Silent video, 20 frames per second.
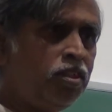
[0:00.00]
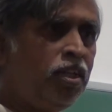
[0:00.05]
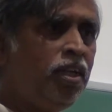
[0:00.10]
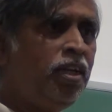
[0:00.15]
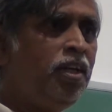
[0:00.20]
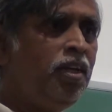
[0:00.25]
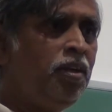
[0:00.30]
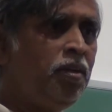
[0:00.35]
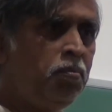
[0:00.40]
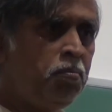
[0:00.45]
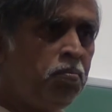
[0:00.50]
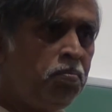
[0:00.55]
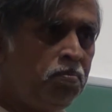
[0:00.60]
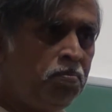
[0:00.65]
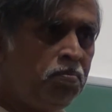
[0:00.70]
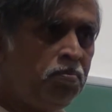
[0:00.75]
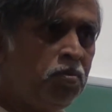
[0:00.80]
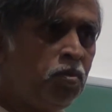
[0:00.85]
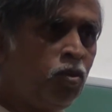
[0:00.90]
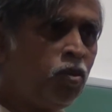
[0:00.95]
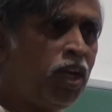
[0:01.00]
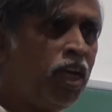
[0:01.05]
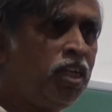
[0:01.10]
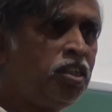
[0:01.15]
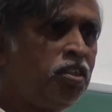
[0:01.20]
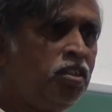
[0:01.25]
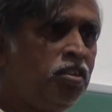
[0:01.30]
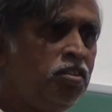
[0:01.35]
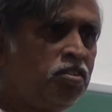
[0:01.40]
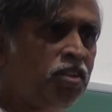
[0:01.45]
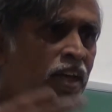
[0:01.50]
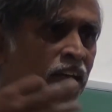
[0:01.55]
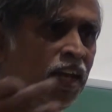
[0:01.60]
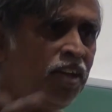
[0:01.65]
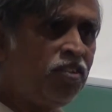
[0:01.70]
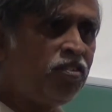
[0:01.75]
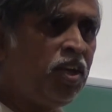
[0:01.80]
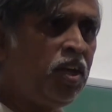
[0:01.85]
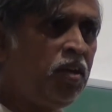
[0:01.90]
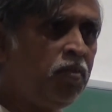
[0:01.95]
see rotations? Can
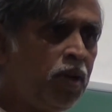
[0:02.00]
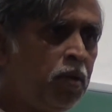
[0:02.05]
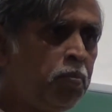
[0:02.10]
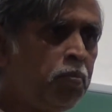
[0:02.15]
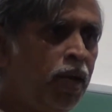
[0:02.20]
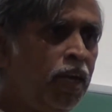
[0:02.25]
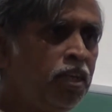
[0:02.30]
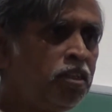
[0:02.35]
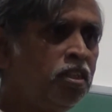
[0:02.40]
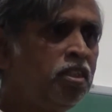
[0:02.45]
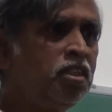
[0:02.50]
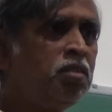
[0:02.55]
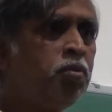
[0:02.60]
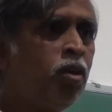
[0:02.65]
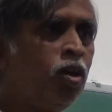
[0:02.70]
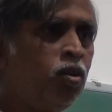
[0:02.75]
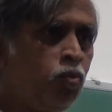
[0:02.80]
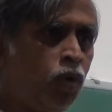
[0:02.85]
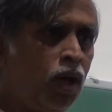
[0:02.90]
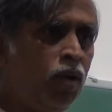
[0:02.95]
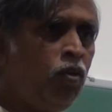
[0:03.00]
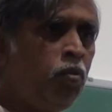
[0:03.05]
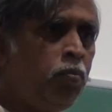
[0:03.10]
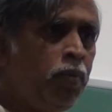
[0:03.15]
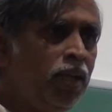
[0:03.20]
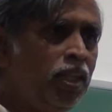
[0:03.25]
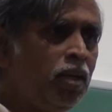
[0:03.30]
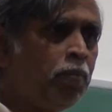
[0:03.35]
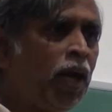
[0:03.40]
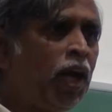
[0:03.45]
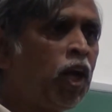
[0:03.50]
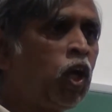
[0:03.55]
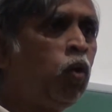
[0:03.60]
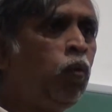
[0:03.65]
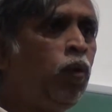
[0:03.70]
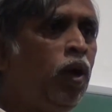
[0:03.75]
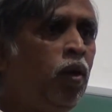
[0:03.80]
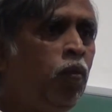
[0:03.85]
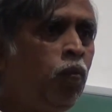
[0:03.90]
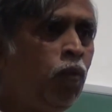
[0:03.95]
I see vibrations? Because one would be in the
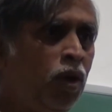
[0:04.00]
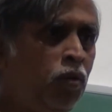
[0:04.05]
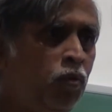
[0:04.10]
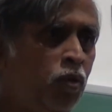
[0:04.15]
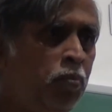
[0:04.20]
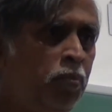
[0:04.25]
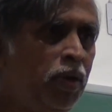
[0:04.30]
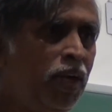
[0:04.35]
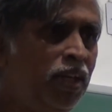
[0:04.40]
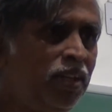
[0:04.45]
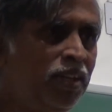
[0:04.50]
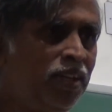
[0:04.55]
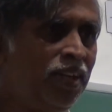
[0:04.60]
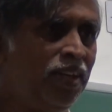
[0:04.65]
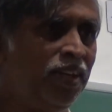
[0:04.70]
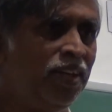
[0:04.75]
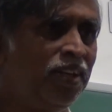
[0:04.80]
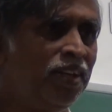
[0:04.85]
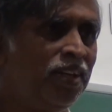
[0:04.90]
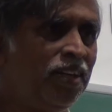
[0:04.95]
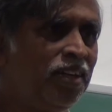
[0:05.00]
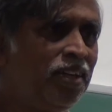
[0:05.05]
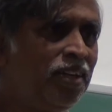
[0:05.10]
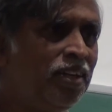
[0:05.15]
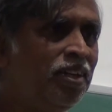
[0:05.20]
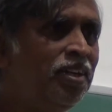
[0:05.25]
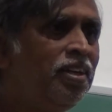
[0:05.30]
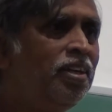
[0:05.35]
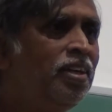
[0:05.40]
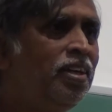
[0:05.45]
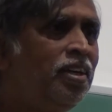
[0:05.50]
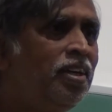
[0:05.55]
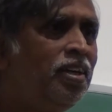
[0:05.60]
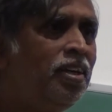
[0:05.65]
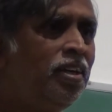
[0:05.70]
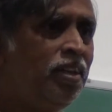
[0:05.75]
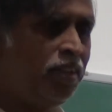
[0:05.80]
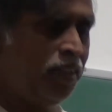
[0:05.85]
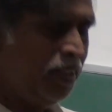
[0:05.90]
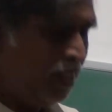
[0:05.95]
microwave, one would be in the.
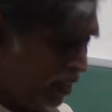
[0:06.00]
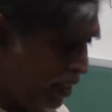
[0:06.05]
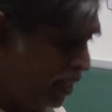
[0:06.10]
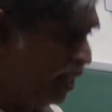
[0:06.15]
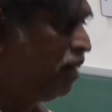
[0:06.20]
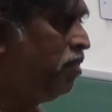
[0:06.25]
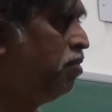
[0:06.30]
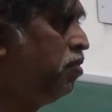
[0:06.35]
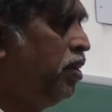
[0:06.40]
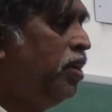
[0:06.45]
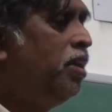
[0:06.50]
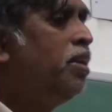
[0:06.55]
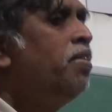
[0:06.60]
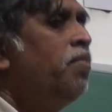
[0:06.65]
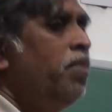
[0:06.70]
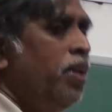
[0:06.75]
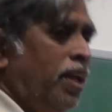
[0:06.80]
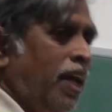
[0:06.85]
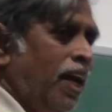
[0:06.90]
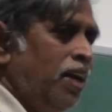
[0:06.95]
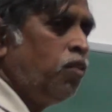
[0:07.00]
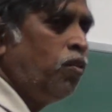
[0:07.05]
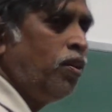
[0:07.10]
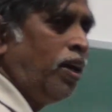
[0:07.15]
Yeah, we'll get to